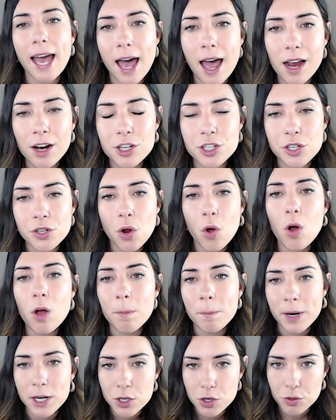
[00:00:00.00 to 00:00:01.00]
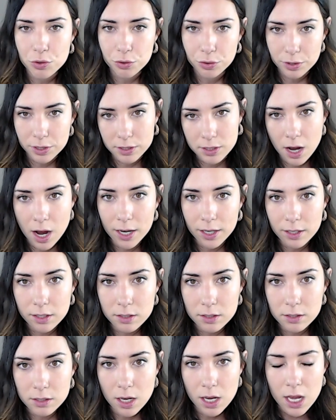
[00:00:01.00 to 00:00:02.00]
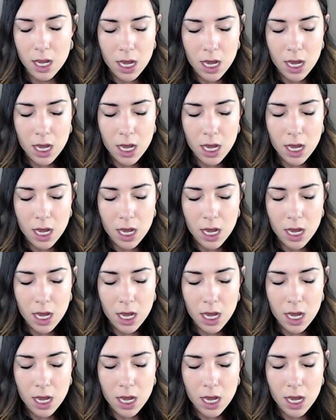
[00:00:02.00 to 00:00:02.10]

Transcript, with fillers: action on my true desires.